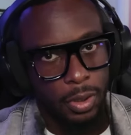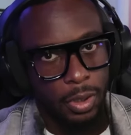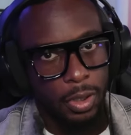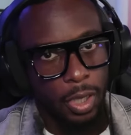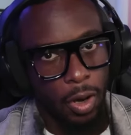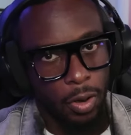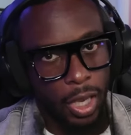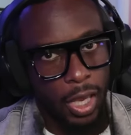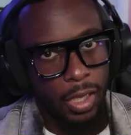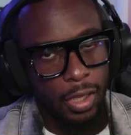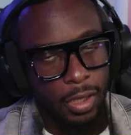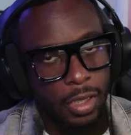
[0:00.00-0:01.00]
yeah. Okay.
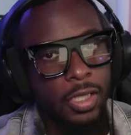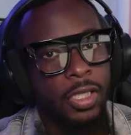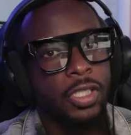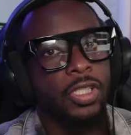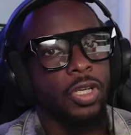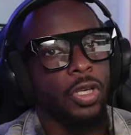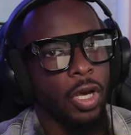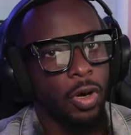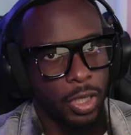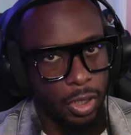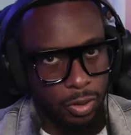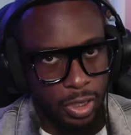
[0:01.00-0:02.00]
Yeah. So your
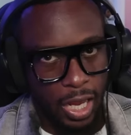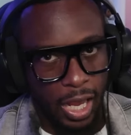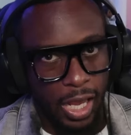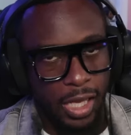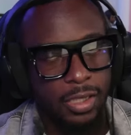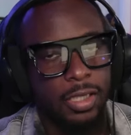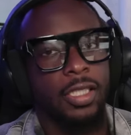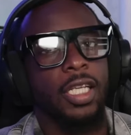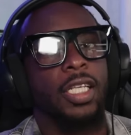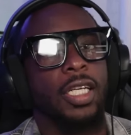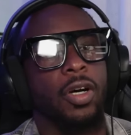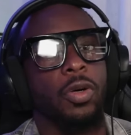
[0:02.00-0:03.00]
guilty ass need
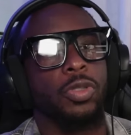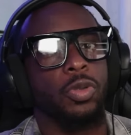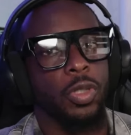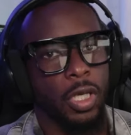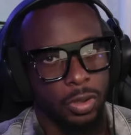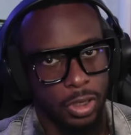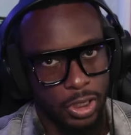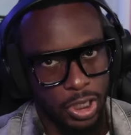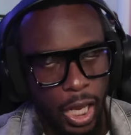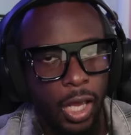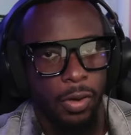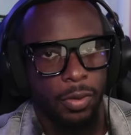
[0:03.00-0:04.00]
to go to guilty
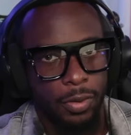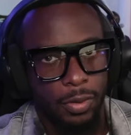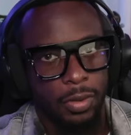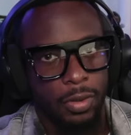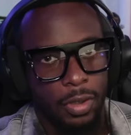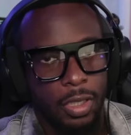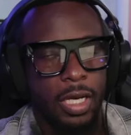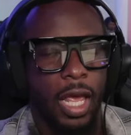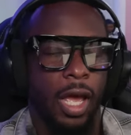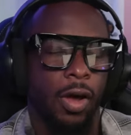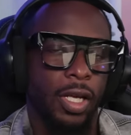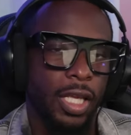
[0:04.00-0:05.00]
jail.
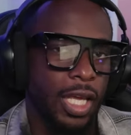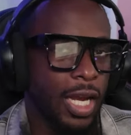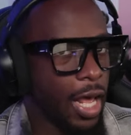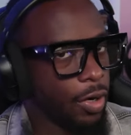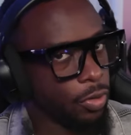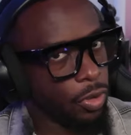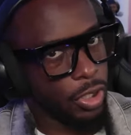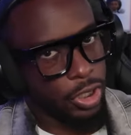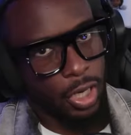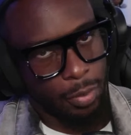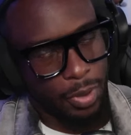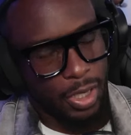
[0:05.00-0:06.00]
Now, yeah. again, I don't know this
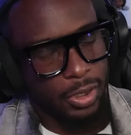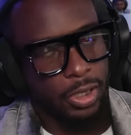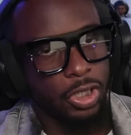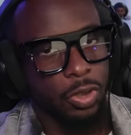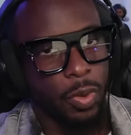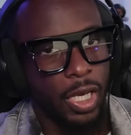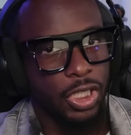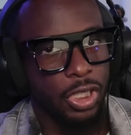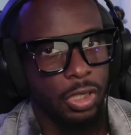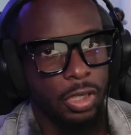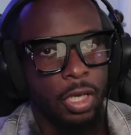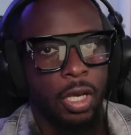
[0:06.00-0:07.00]
young man's
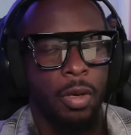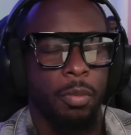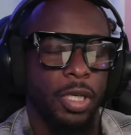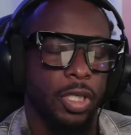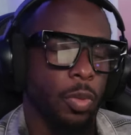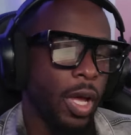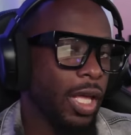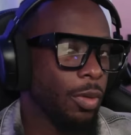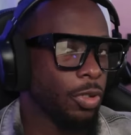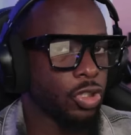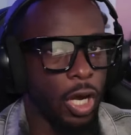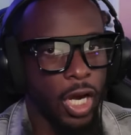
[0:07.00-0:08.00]
situation, but the way he
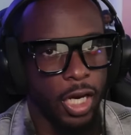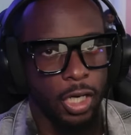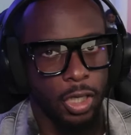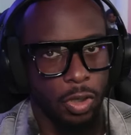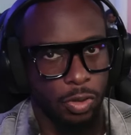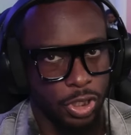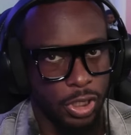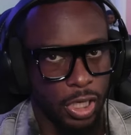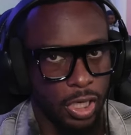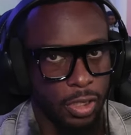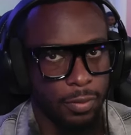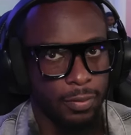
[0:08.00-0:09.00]
was trying to
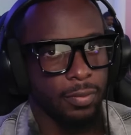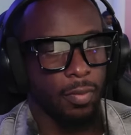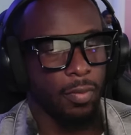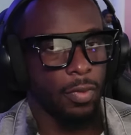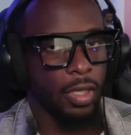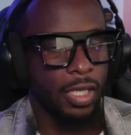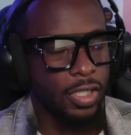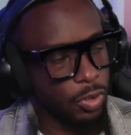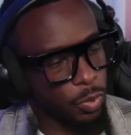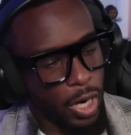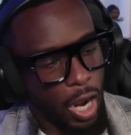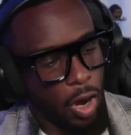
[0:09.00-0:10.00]
negotiate, this is
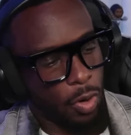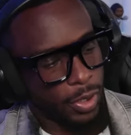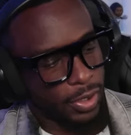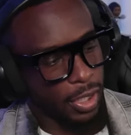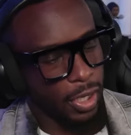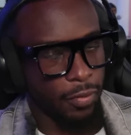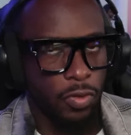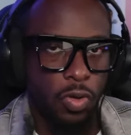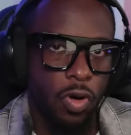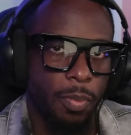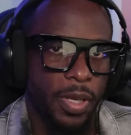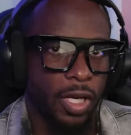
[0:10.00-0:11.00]
what I always say: if you're
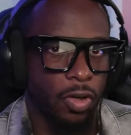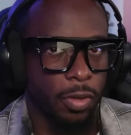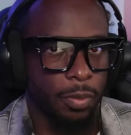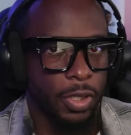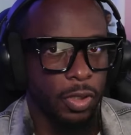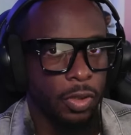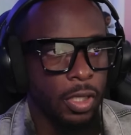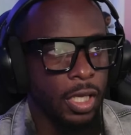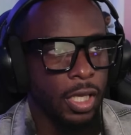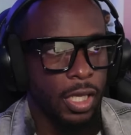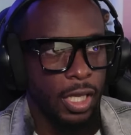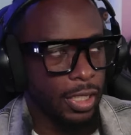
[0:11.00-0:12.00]
gonna be a criminal,
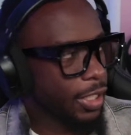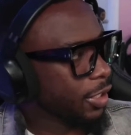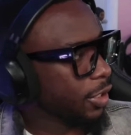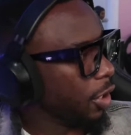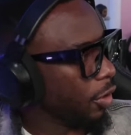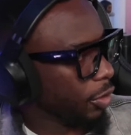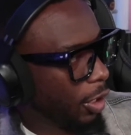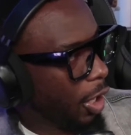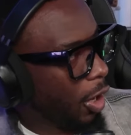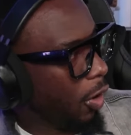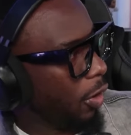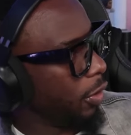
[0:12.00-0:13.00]
at least learn the
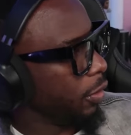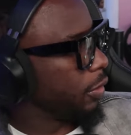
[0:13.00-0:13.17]
law.